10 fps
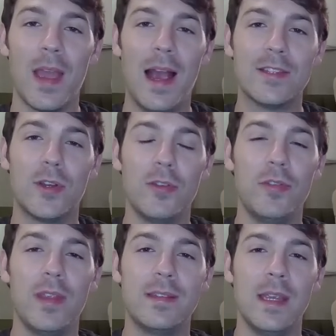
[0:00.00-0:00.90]
I started
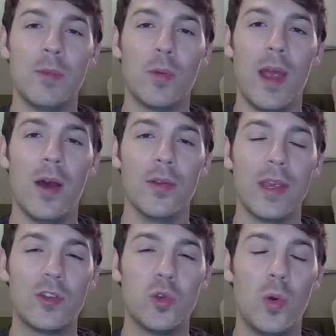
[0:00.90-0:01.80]
using this team around
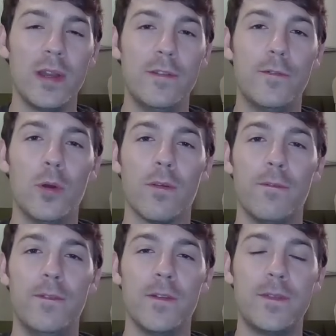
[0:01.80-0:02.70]
like
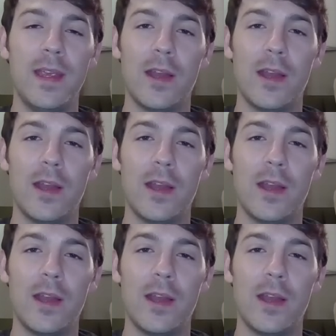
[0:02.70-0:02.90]
2450.